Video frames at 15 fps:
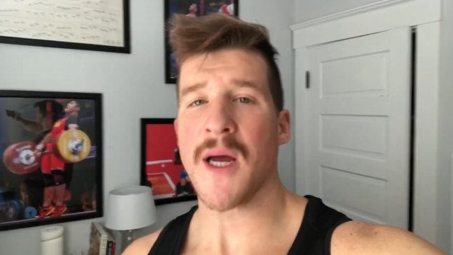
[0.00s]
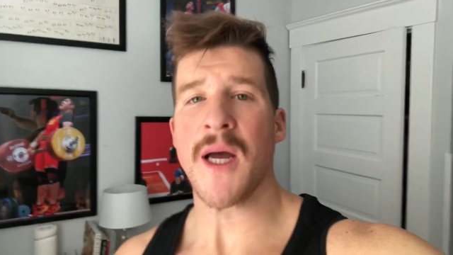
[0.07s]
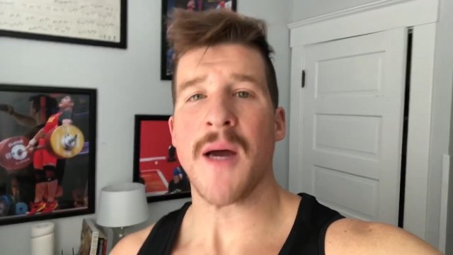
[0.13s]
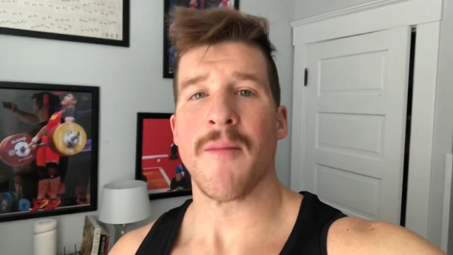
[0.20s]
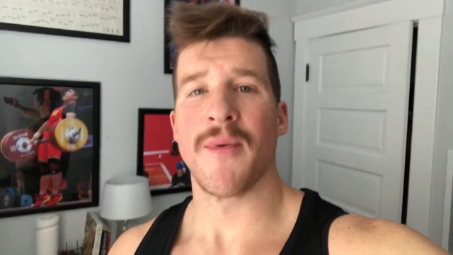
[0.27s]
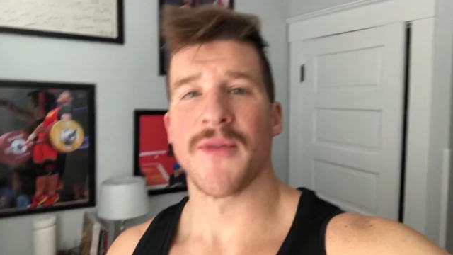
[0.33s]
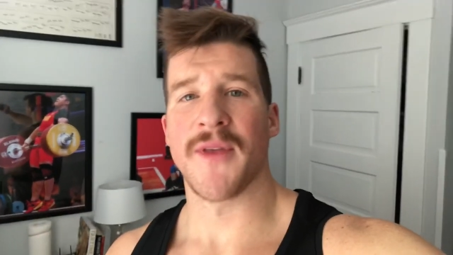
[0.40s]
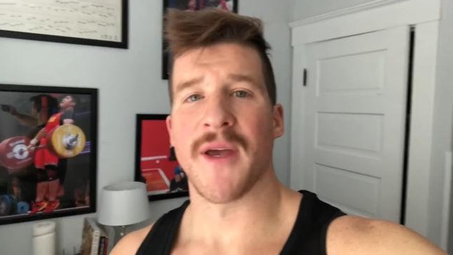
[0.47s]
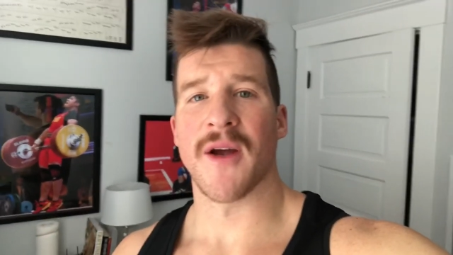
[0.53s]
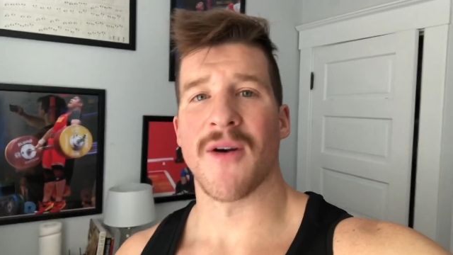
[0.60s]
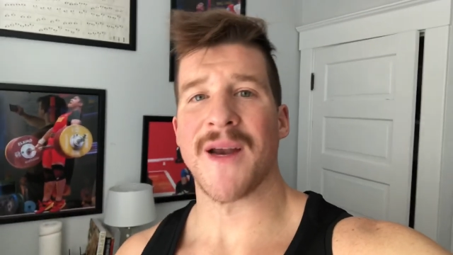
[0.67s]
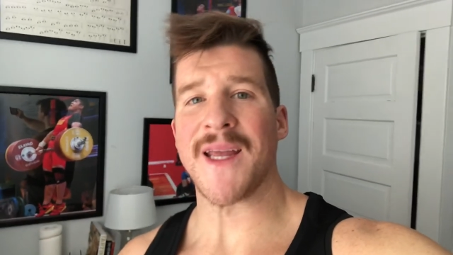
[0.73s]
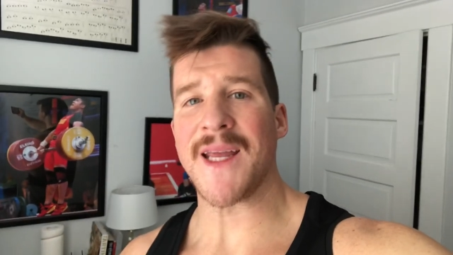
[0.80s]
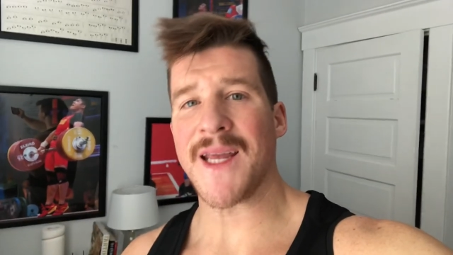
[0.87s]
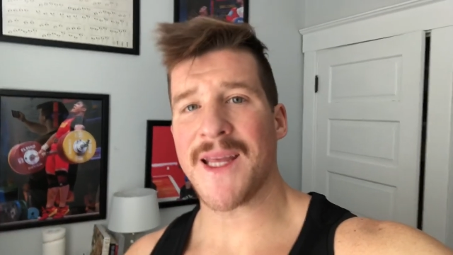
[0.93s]
but they are
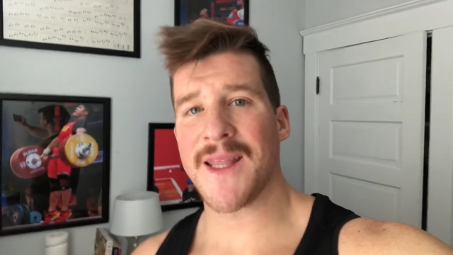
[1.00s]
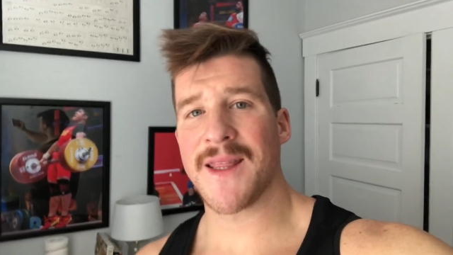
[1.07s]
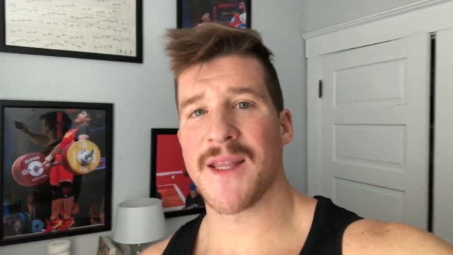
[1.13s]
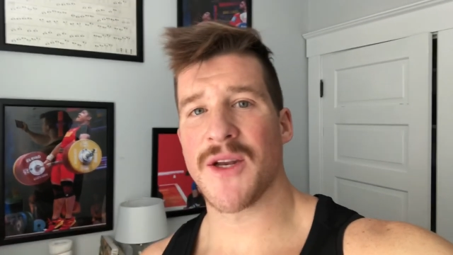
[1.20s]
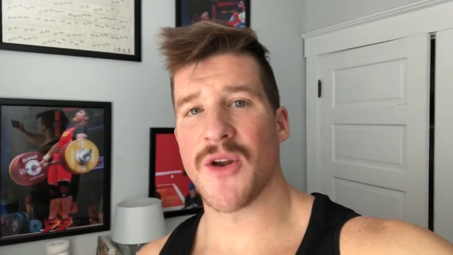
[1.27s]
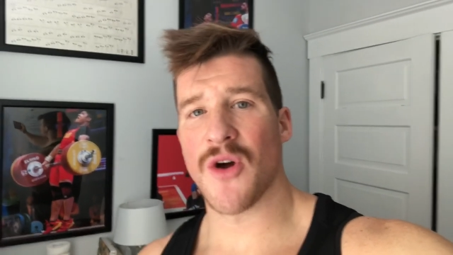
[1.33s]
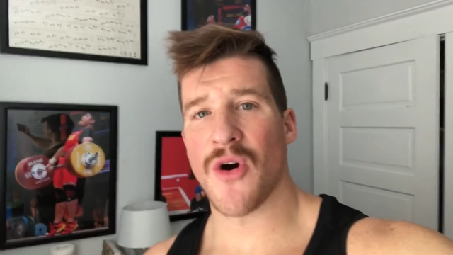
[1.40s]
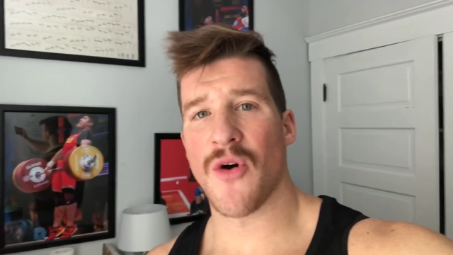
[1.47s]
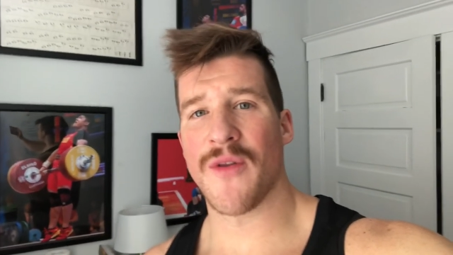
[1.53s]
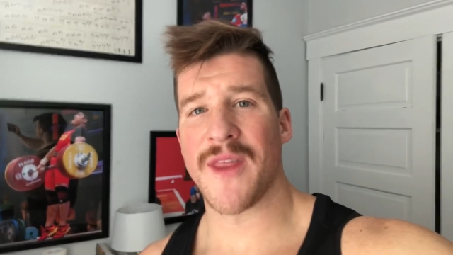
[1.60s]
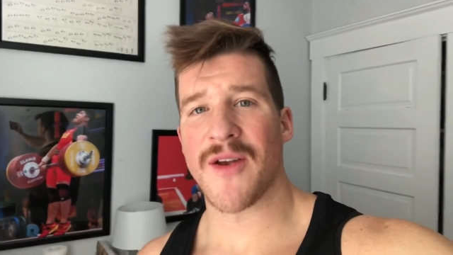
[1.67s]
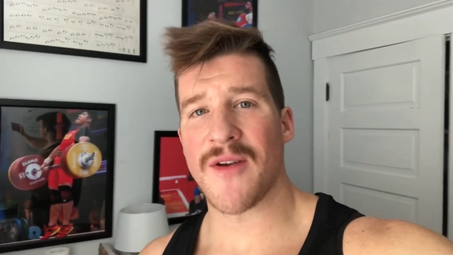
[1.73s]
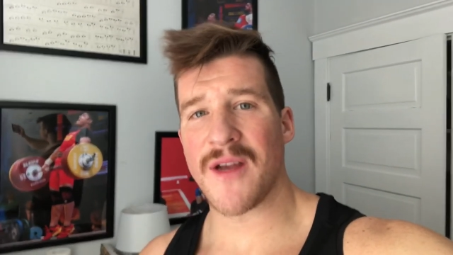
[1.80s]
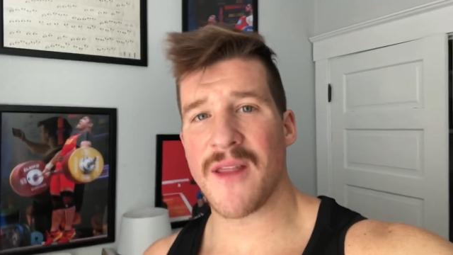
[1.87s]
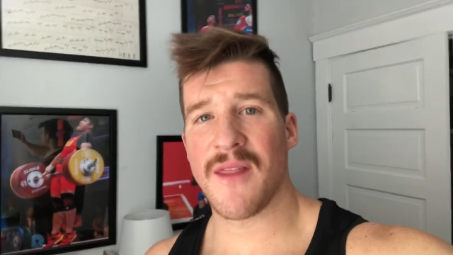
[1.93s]
in the know, they're
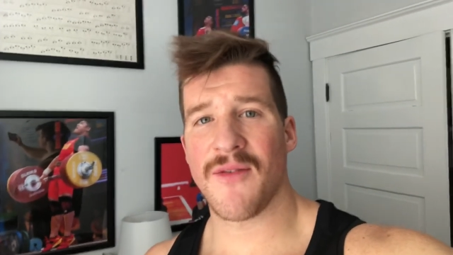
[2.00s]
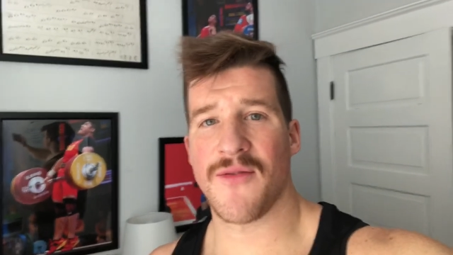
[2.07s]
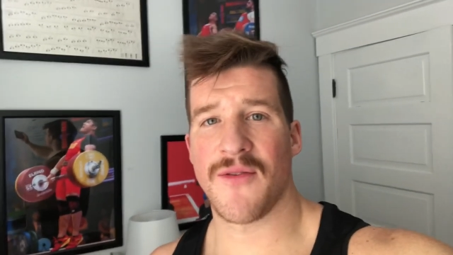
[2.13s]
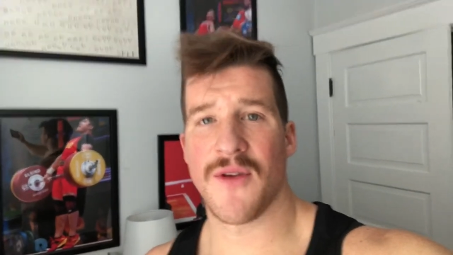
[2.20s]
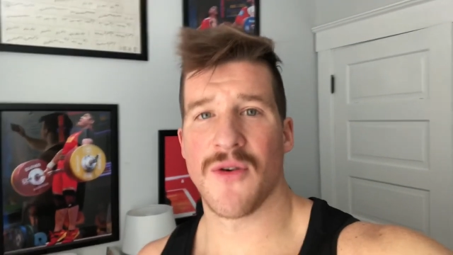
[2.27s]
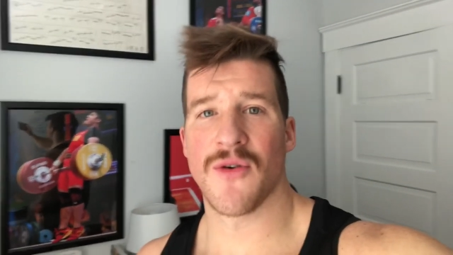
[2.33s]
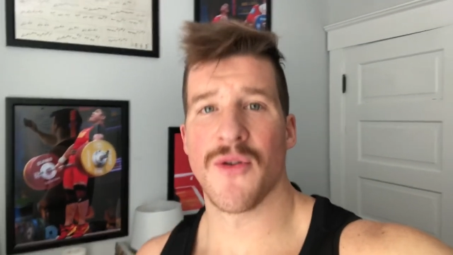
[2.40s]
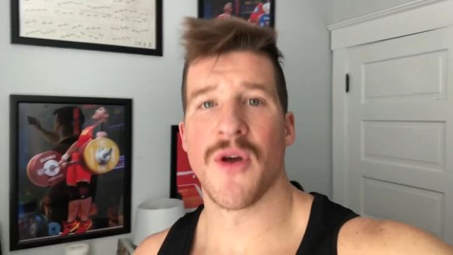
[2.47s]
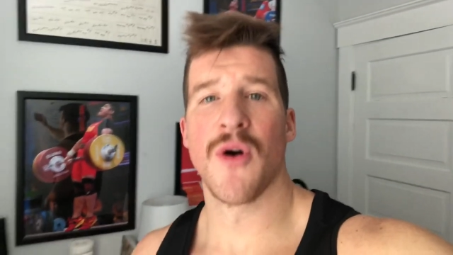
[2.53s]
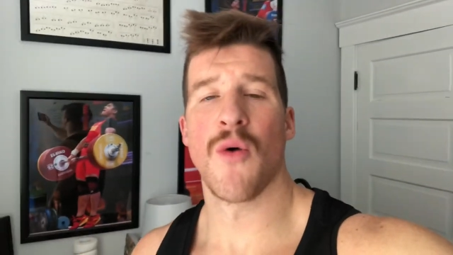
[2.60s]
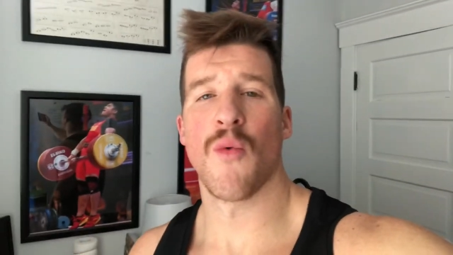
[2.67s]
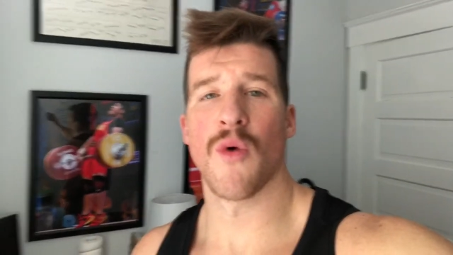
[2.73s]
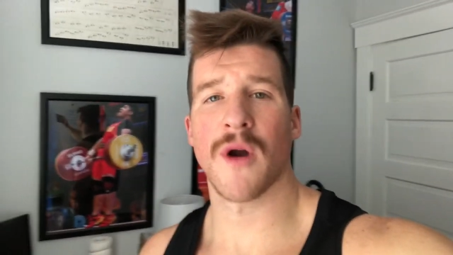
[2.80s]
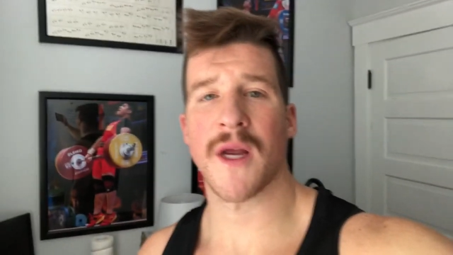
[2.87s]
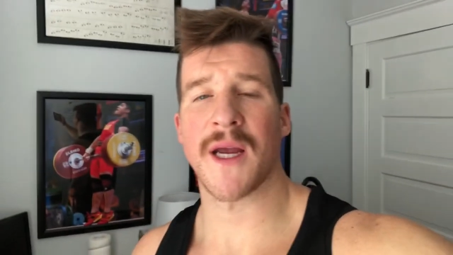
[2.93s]
in the field,
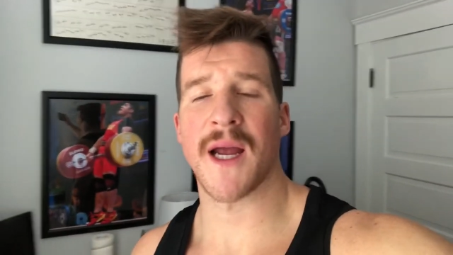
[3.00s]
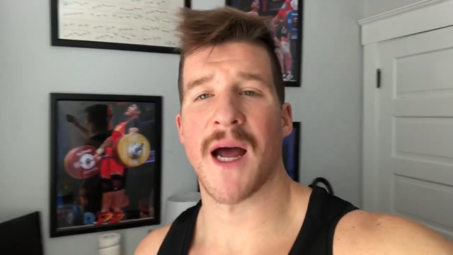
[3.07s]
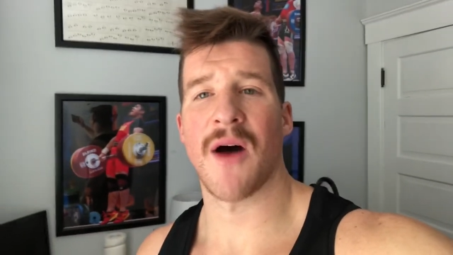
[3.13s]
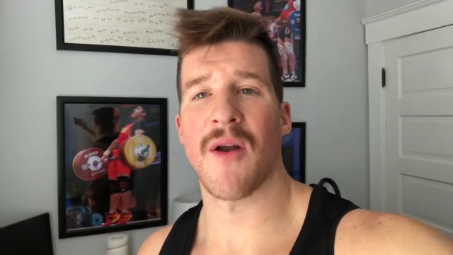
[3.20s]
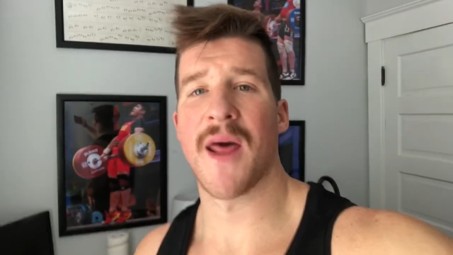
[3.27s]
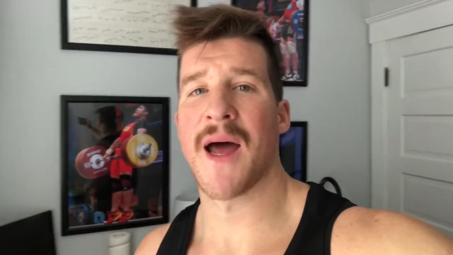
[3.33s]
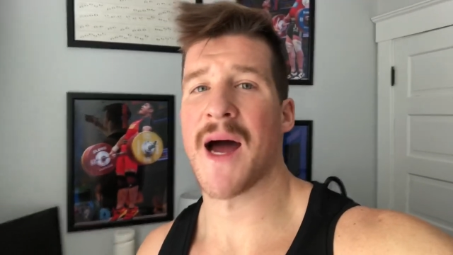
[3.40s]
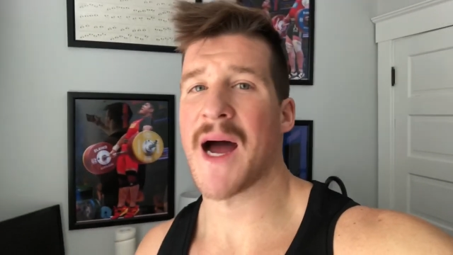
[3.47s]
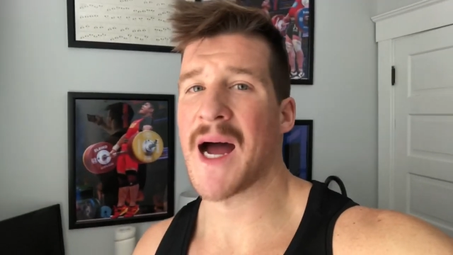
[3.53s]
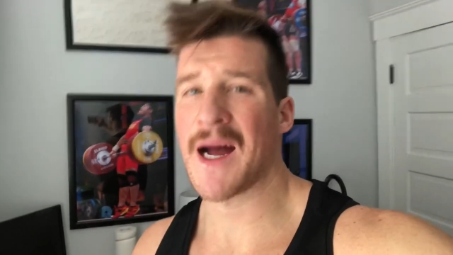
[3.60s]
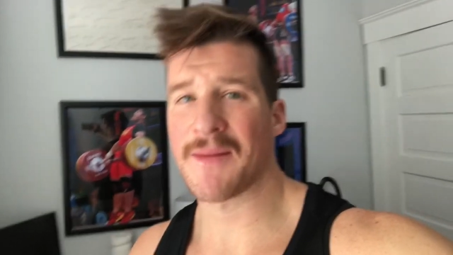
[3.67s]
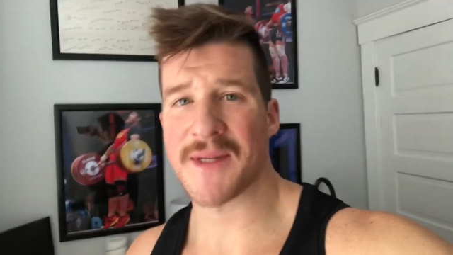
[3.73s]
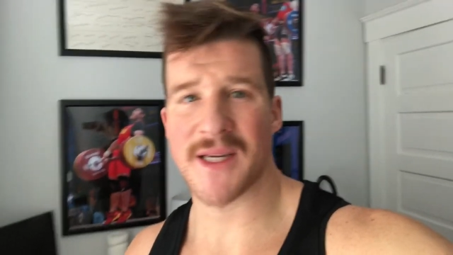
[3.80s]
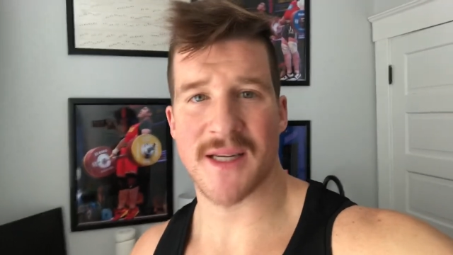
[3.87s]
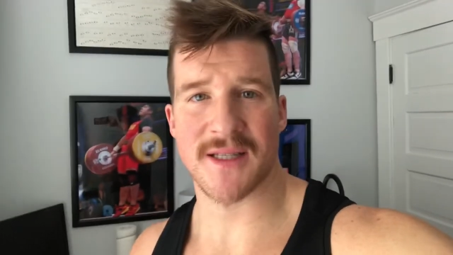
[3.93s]
working out, I'm
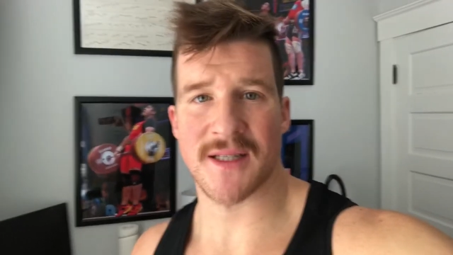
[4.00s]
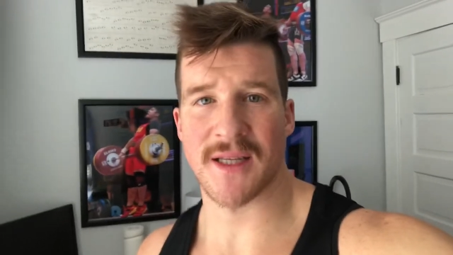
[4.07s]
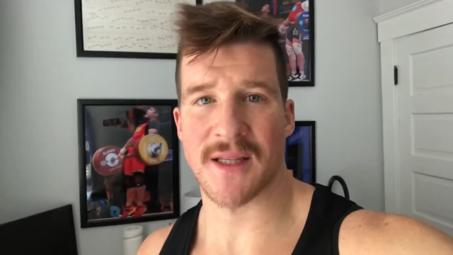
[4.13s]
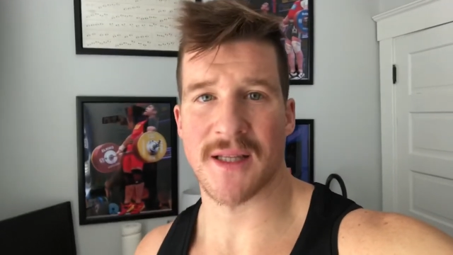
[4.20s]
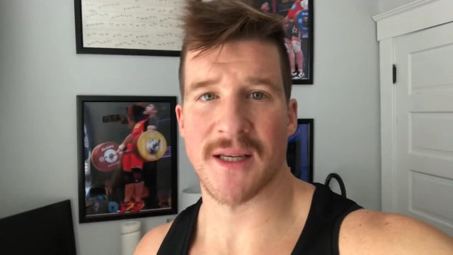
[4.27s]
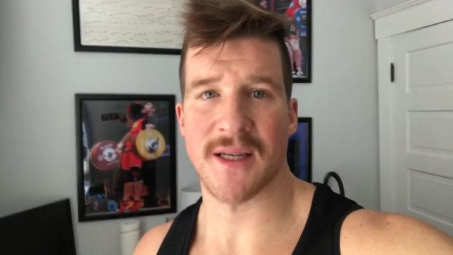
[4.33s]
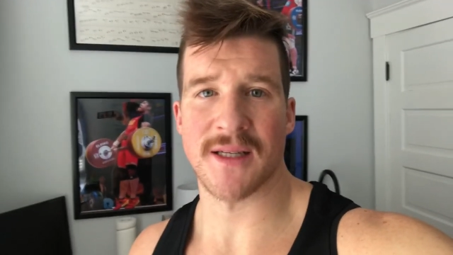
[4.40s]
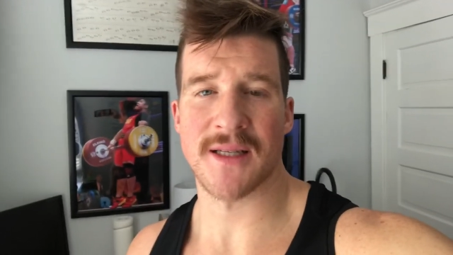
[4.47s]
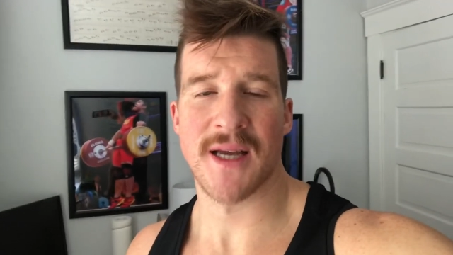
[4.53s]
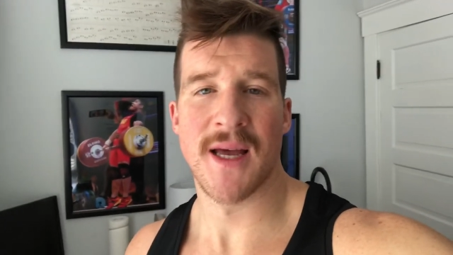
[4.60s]
testing things,